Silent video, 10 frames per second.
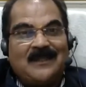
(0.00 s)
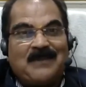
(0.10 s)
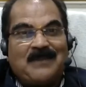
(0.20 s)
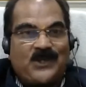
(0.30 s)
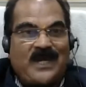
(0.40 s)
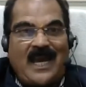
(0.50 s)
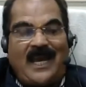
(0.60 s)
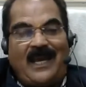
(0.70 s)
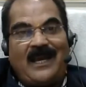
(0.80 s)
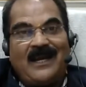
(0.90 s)
But
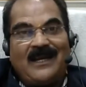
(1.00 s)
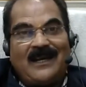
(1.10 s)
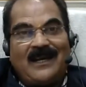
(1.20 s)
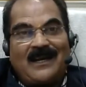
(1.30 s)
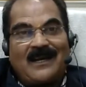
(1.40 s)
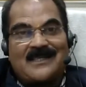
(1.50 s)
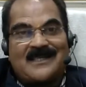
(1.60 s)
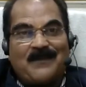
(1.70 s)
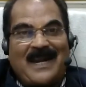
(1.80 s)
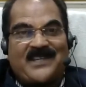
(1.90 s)
today,
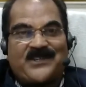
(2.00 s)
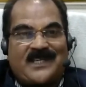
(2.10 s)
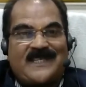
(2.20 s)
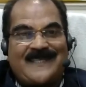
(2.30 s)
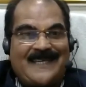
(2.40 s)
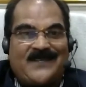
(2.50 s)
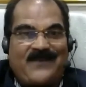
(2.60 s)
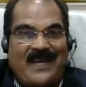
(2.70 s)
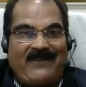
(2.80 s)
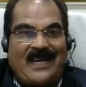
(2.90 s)
customer ecstasy is
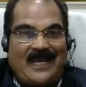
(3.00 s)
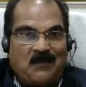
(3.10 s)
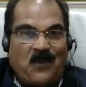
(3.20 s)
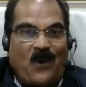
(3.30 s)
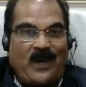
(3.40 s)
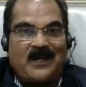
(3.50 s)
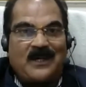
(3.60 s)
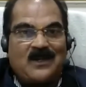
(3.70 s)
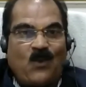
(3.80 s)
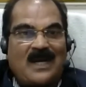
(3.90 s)
very, very important.
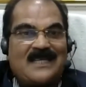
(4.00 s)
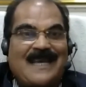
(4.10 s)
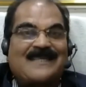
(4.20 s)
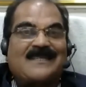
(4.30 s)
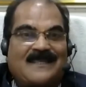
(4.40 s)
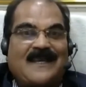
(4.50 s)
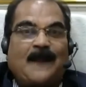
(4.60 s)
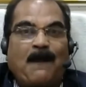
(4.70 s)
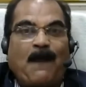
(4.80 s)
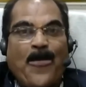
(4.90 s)
What is ecstasy?